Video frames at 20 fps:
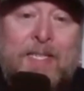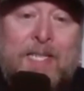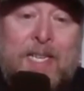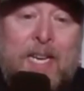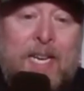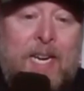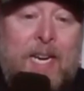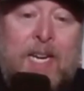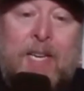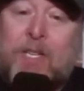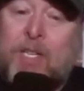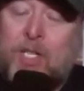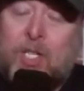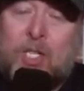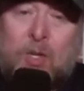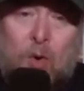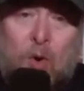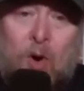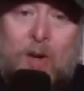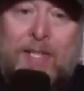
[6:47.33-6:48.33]
is getting
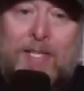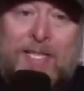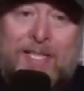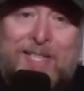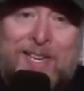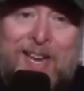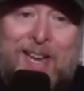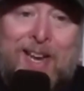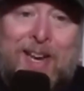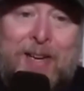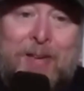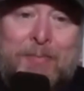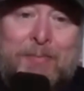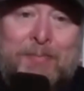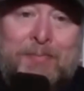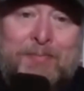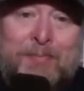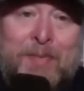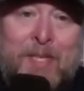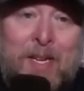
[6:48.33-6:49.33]
destroyed today.
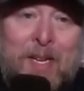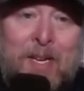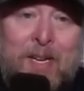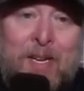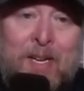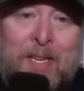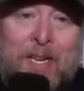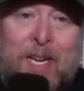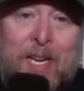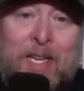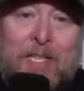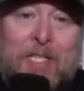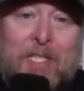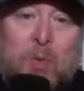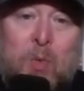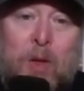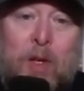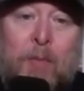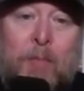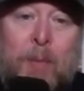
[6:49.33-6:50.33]
Ken
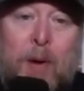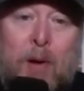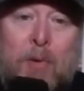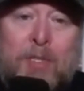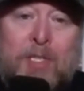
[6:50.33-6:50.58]
Swift